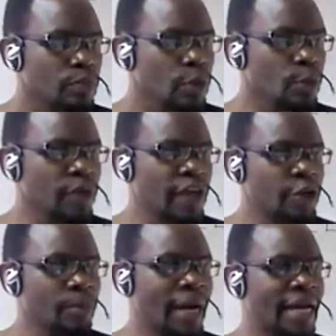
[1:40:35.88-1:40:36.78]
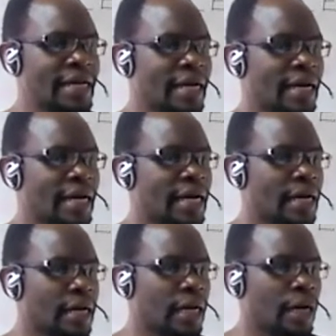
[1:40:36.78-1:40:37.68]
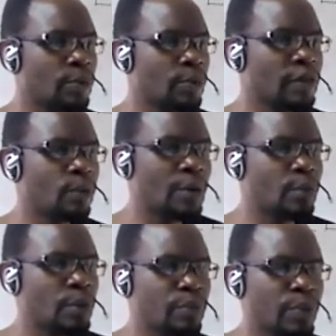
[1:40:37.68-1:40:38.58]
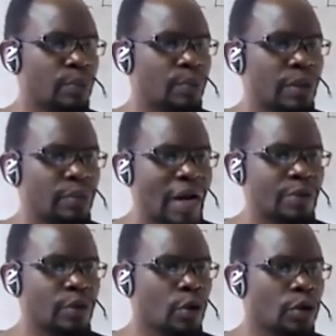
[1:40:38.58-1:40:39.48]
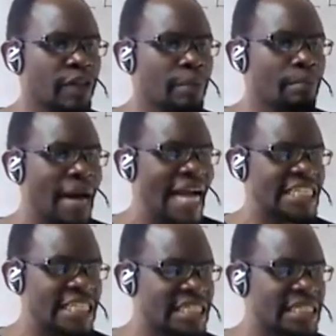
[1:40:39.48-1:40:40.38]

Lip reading: human with what we call the matched